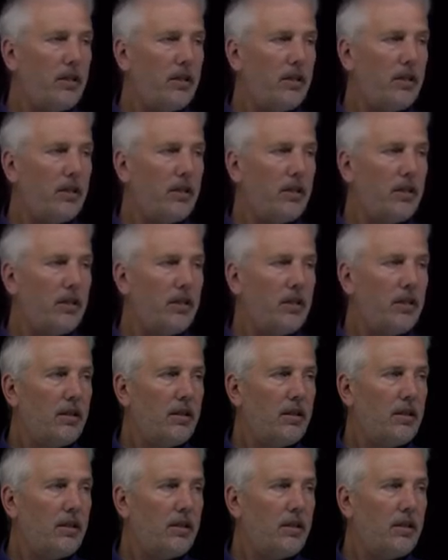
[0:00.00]

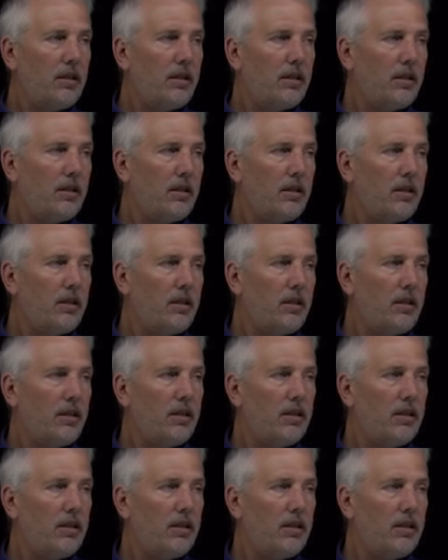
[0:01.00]
[no speech]